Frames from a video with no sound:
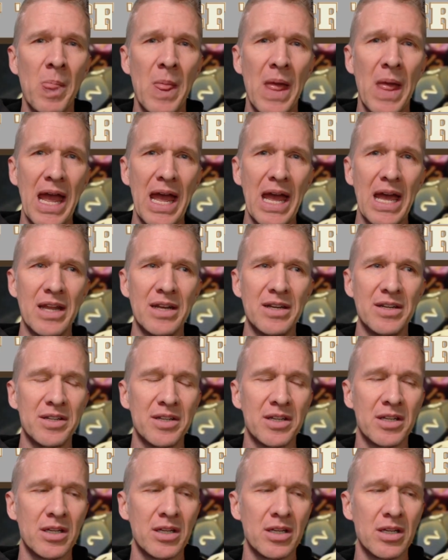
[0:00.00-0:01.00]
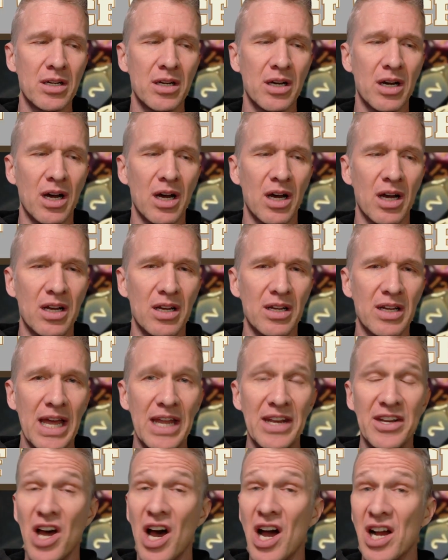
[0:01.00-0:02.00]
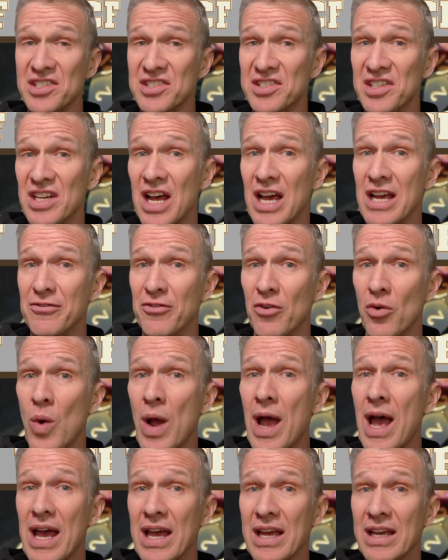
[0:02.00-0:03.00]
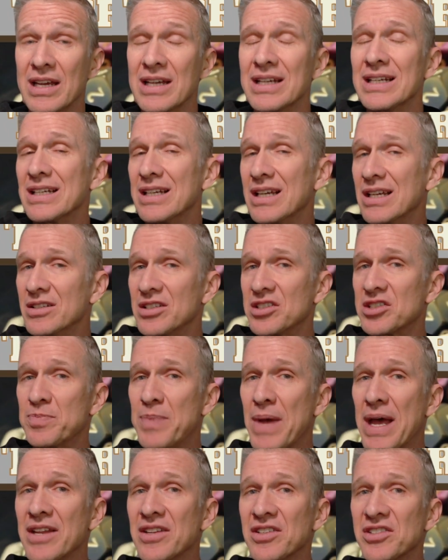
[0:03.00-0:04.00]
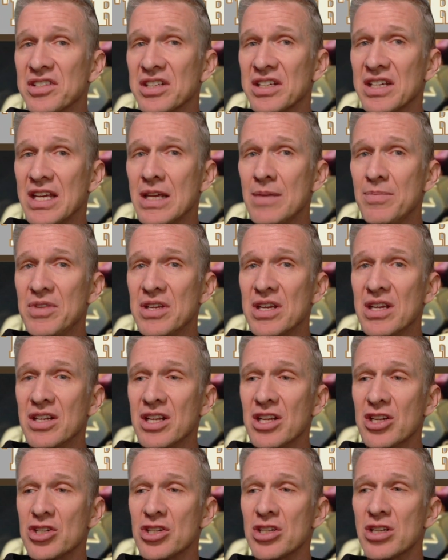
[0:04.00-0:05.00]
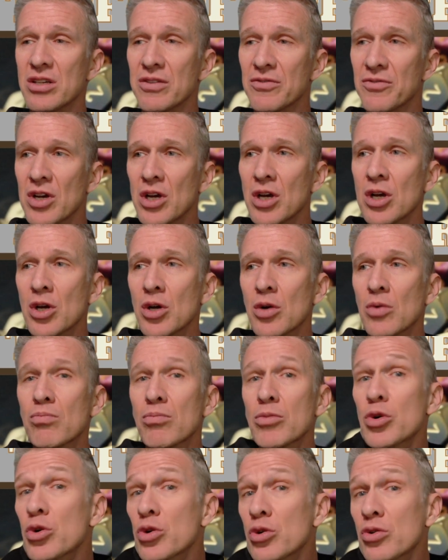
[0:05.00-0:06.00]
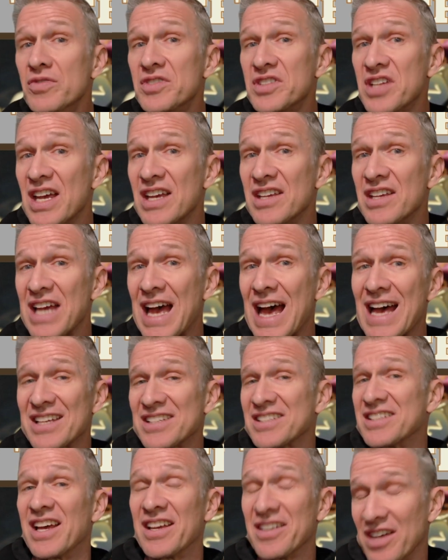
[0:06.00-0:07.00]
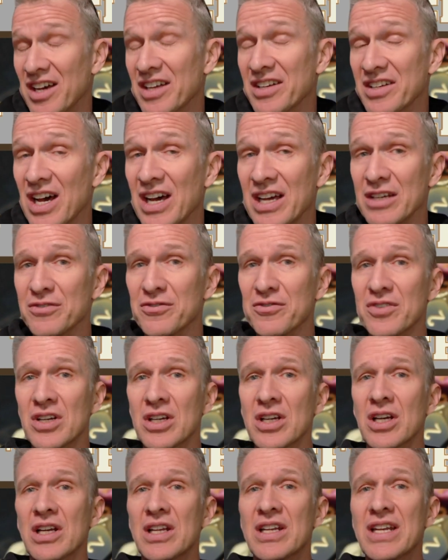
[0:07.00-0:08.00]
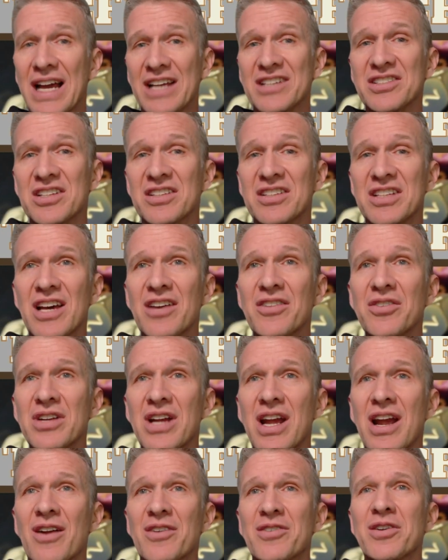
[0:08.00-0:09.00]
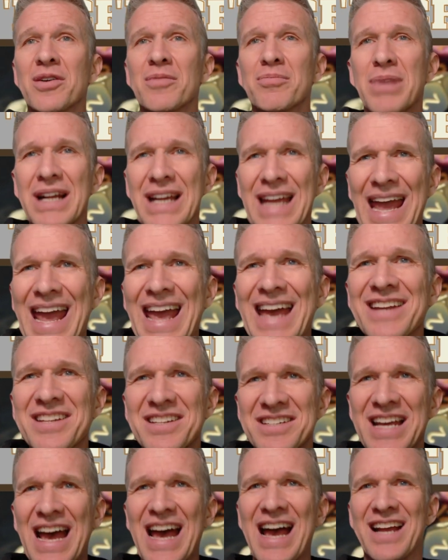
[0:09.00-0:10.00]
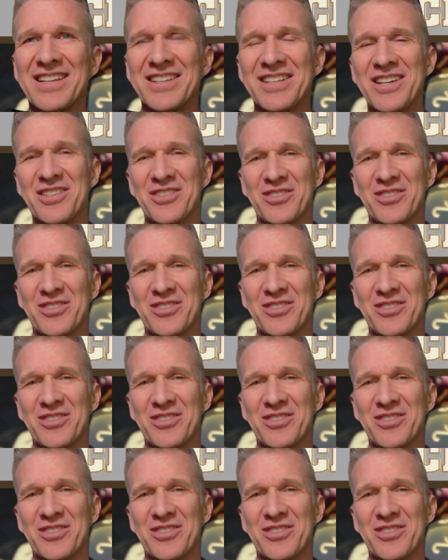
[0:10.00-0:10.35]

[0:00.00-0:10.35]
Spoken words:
and knocks the knife away, spends to keep the initiative, moves his asset, a knife, next to the other character, but can't attack the other